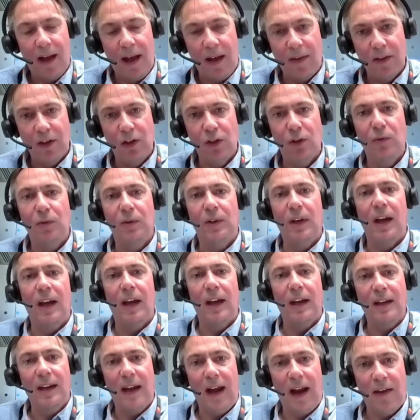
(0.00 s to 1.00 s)
and the
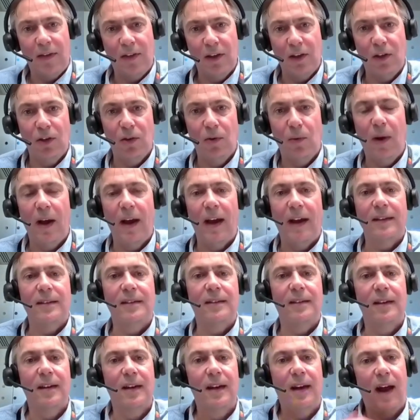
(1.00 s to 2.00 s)
UK and the
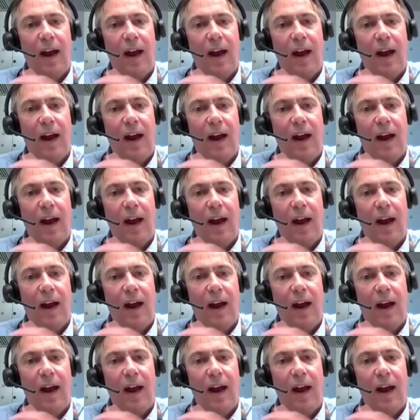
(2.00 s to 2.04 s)
US,